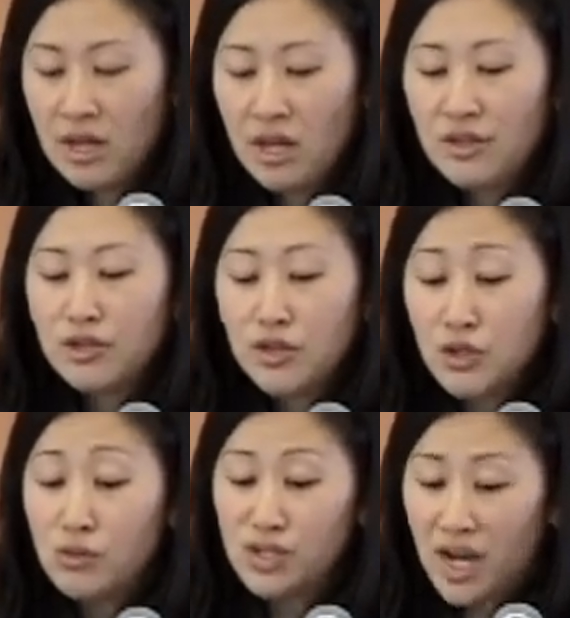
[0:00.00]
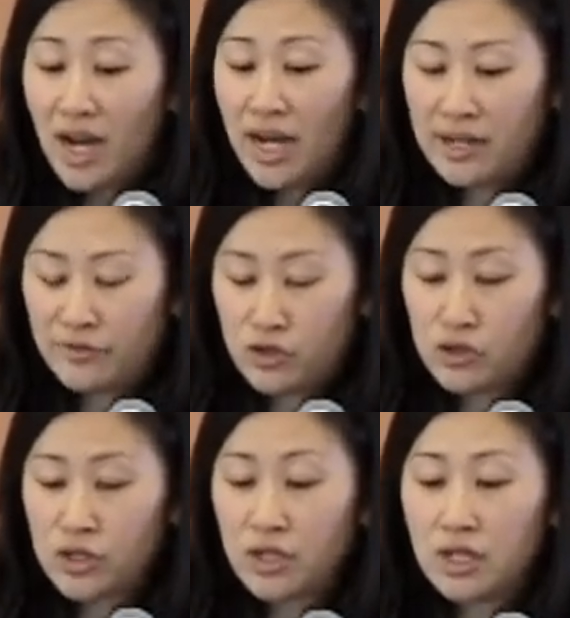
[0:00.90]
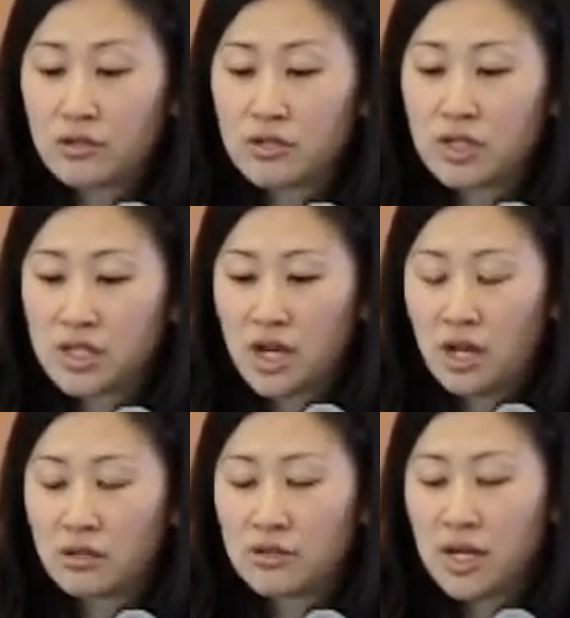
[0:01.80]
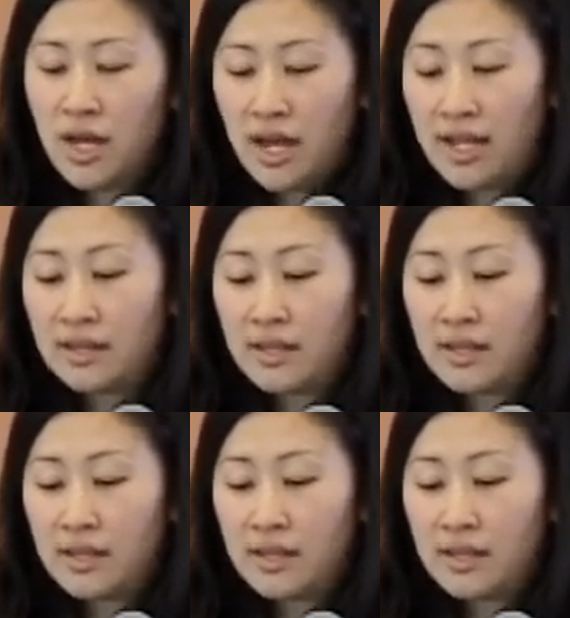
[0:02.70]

The new tide of church leaders, scholars, and